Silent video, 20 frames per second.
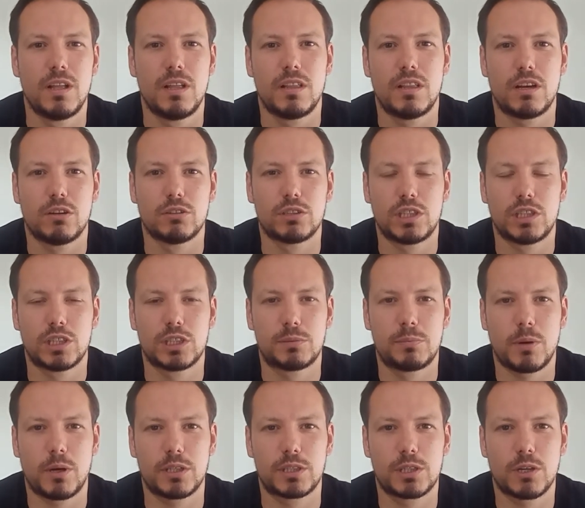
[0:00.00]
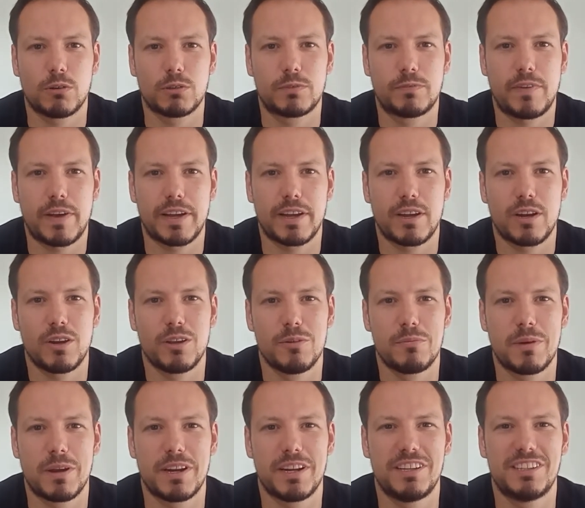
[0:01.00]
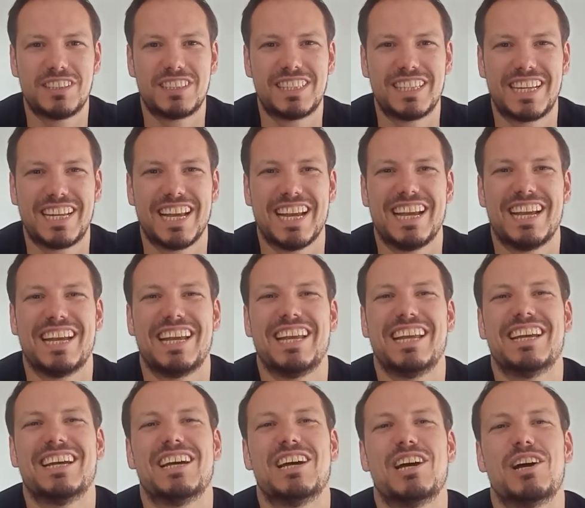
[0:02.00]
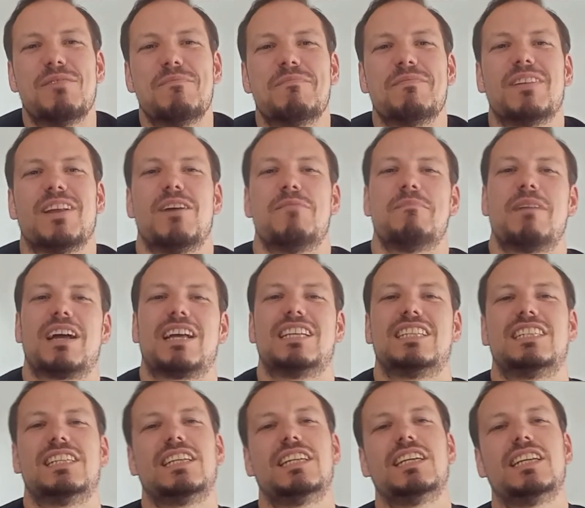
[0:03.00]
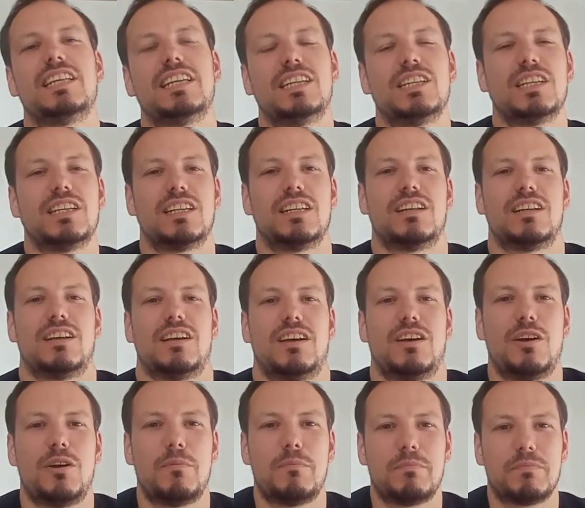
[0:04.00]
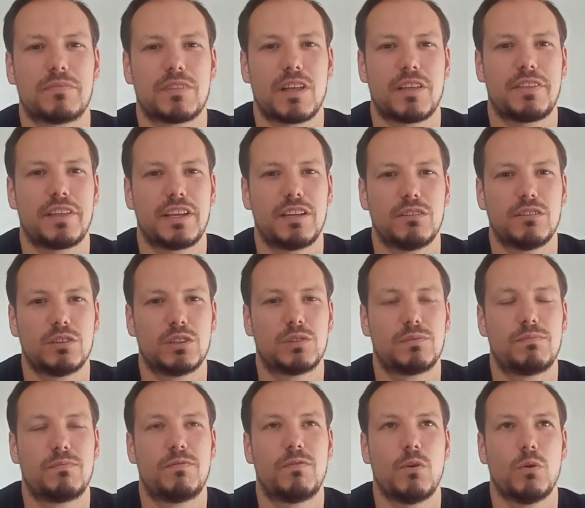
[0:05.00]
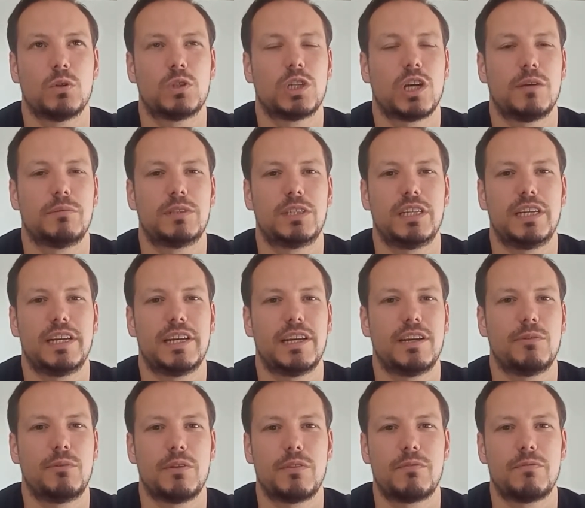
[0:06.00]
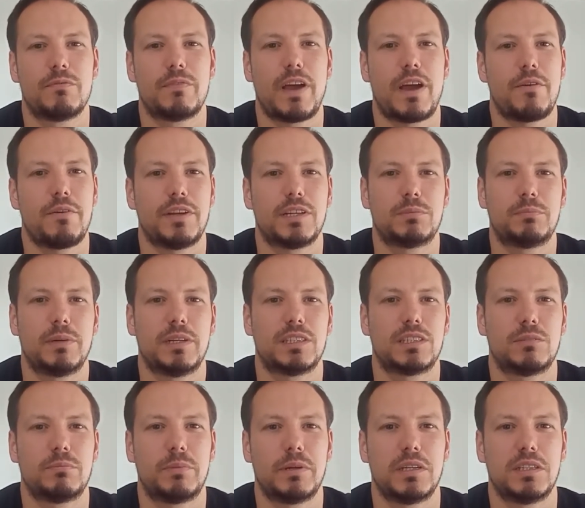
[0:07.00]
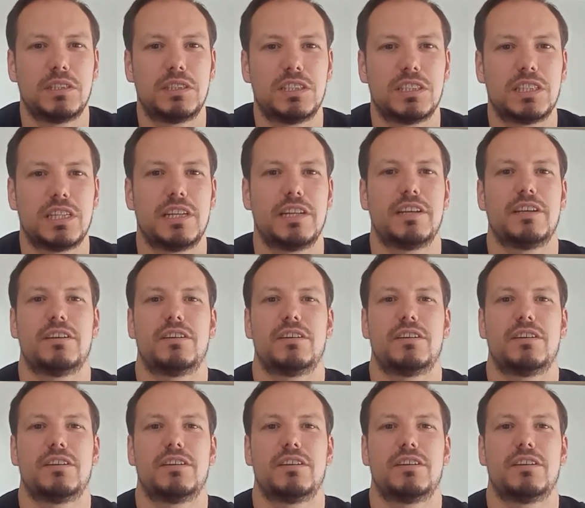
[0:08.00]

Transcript: I was in the Spice Girls fan club, and I used to get a magazine. I think it was 4 times a year with various bits and pieces in it.